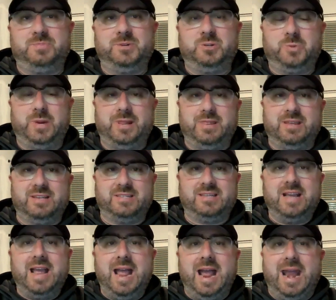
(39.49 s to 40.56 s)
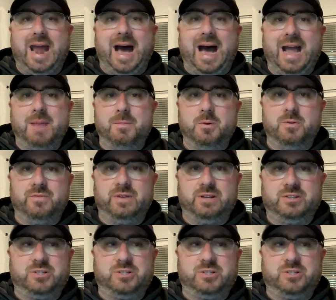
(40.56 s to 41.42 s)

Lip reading: between this and iMovie.